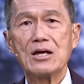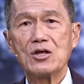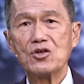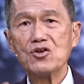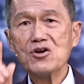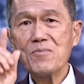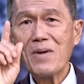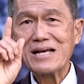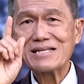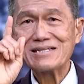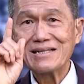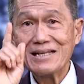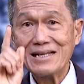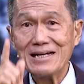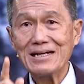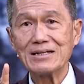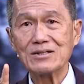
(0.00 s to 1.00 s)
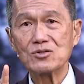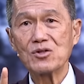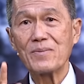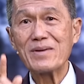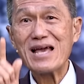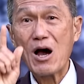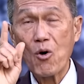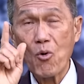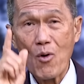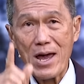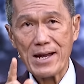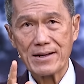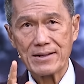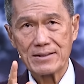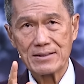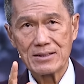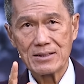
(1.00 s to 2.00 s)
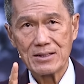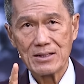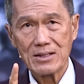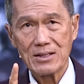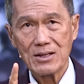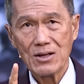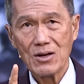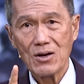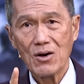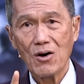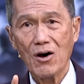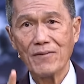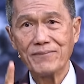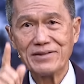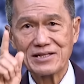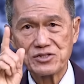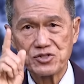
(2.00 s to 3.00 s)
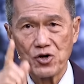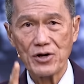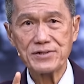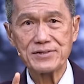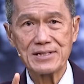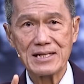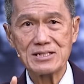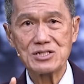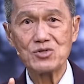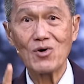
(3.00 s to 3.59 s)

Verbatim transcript: You must learn to be aware of the choices